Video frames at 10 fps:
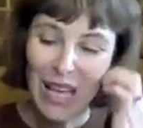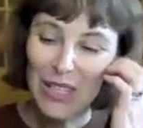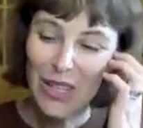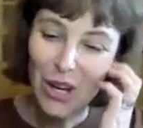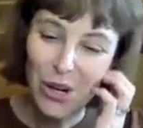
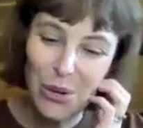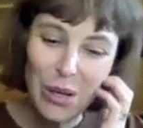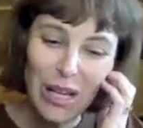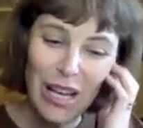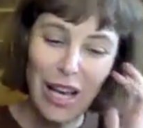
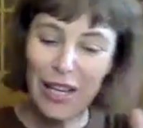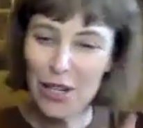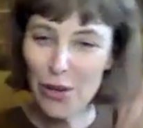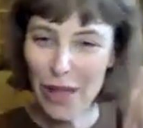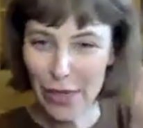So, uh, you
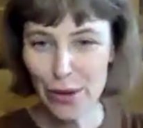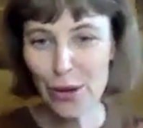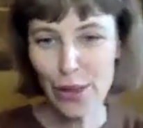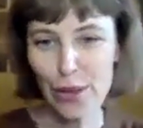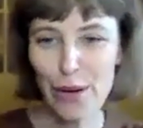know, that
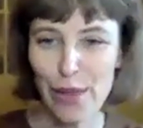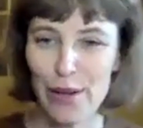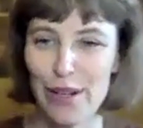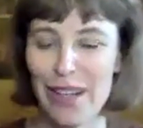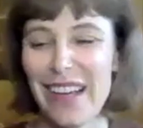third, a third, a
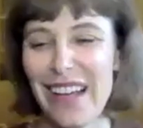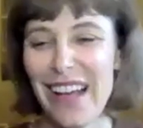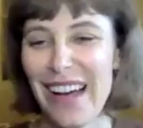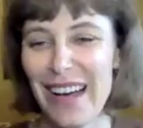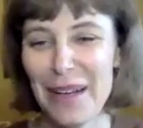third.
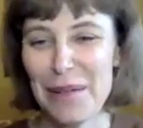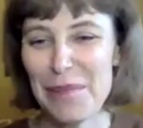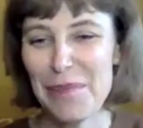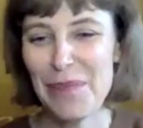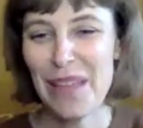
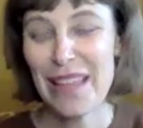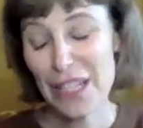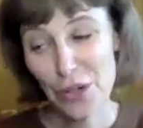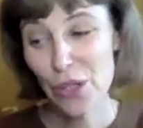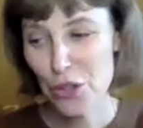Um, and
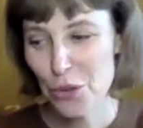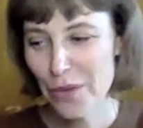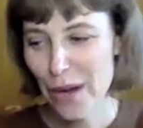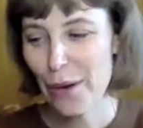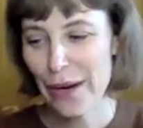that's certainly true of
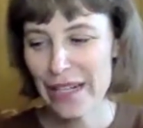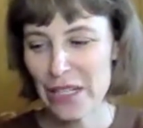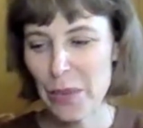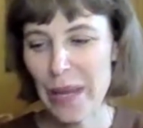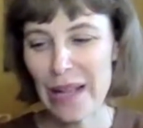Harriet
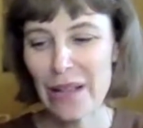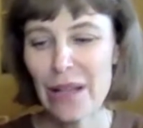as well